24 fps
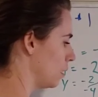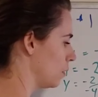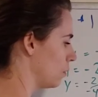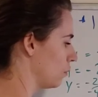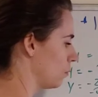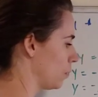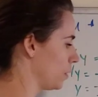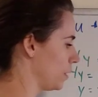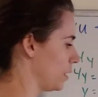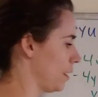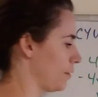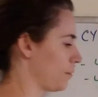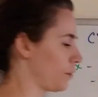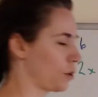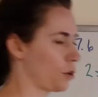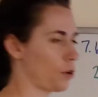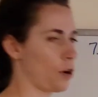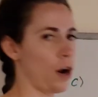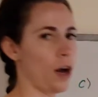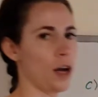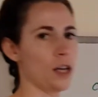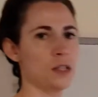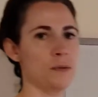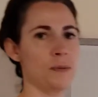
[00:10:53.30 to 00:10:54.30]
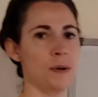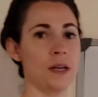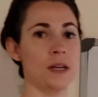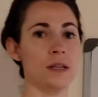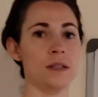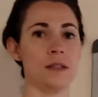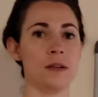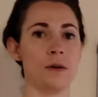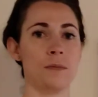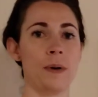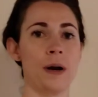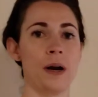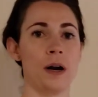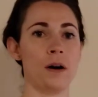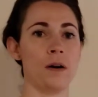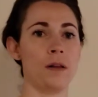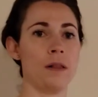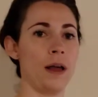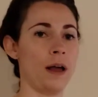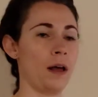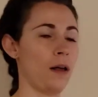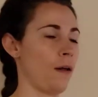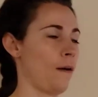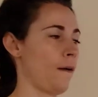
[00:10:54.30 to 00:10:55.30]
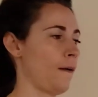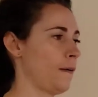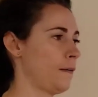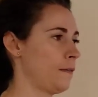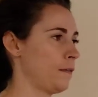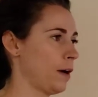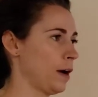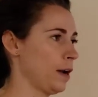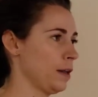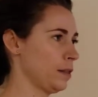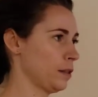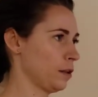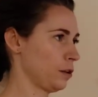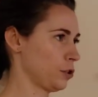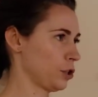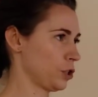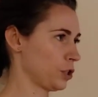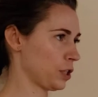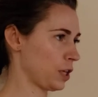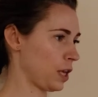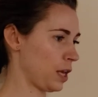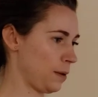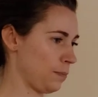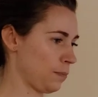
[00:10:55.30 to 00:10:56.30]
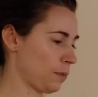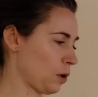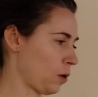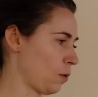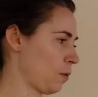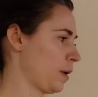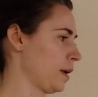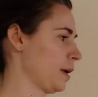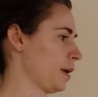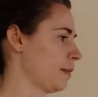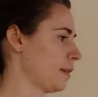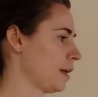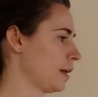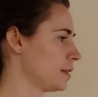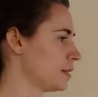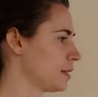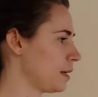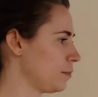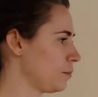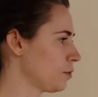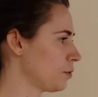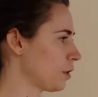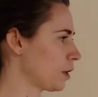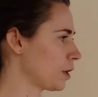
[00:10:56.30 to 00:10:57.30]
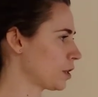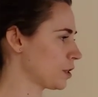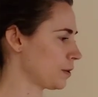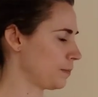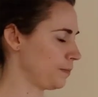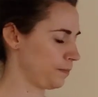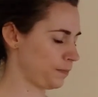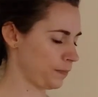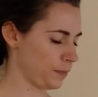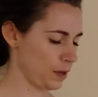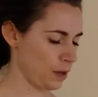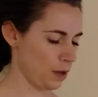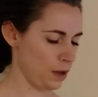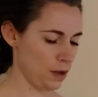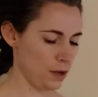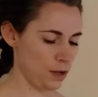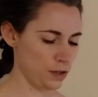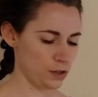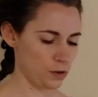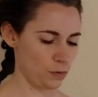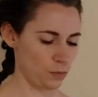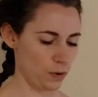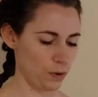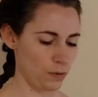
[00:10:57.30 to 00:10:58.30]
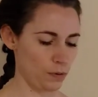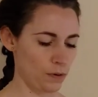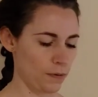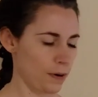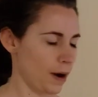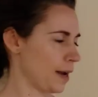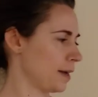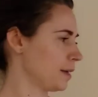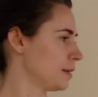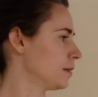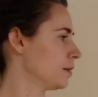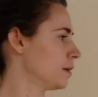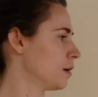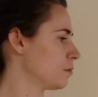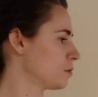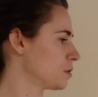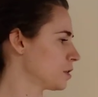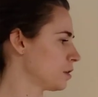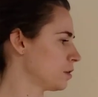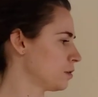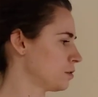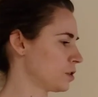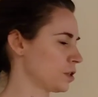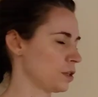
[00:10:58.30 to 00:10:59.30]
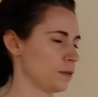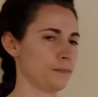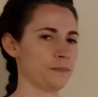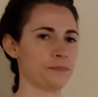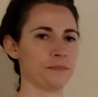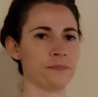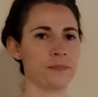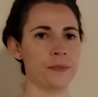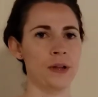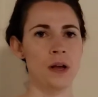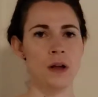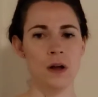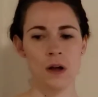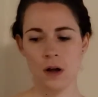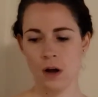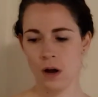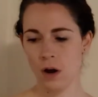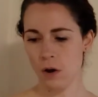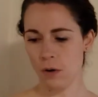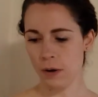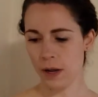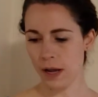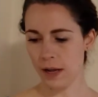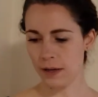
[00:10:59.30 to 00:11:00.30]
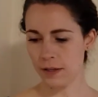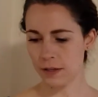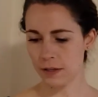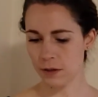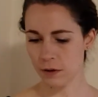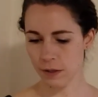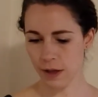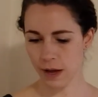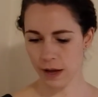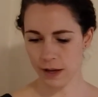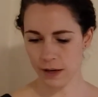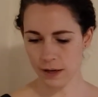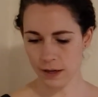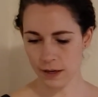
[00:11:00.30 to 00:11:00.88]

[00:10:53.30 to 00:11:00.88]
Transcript: will never cross because they're parallel, right? They'll just keep going in that same direction. So we were right, no solution. Okay, so that